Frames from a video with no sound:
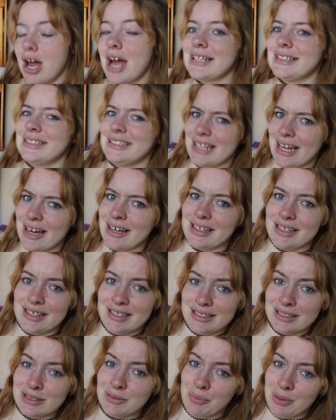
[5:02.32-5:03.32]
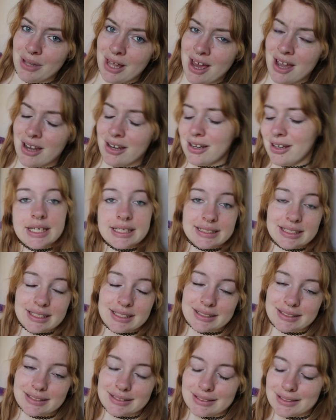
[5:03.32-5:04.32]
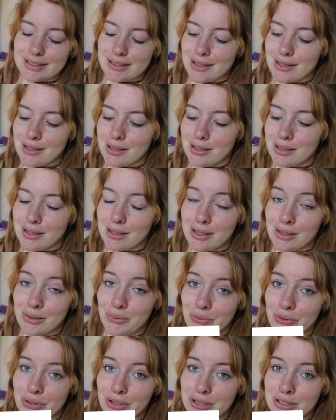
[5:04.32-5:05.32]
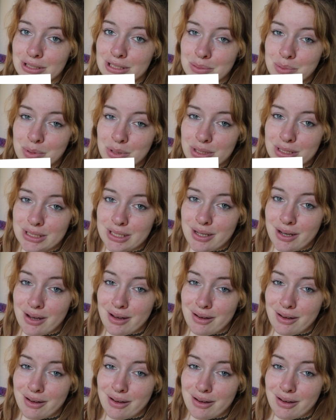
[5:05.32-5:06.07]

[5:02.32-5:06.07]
I doubt he is black. He says, uh, N-word W T